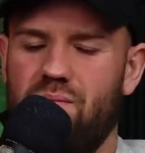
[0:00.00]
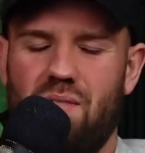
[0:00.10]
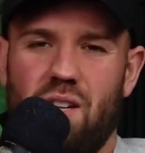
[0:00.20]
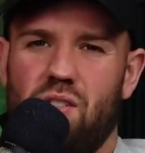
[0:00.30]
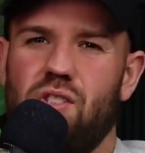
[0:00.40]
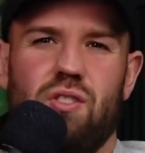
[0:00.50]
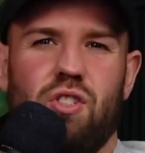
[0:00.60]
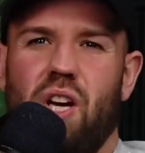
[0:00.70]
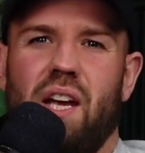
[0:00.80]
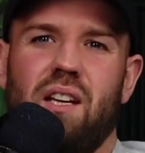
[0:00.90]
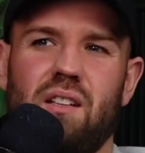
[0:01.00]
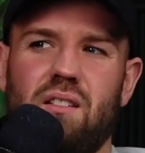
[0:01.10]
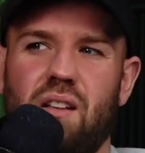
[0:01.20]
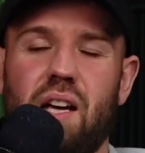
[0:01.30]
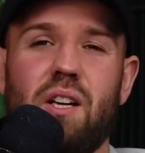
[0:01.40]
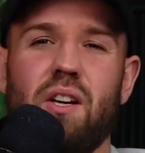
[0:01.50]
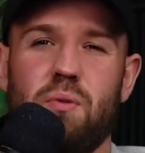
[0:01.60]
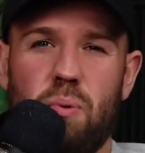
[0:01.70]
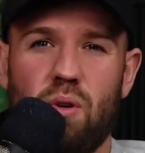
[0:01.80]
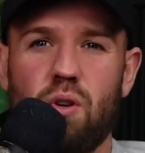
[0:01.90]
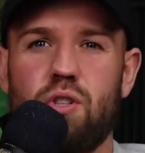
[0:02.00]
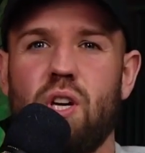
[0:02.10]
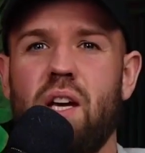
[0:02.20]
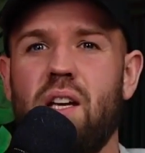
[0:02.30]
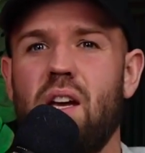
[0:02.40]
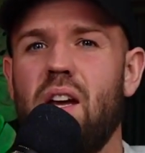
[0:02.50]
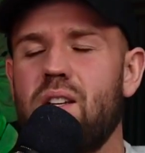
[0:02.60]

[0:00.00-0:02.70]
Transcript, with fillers: It's shite. Like, it's pure shite.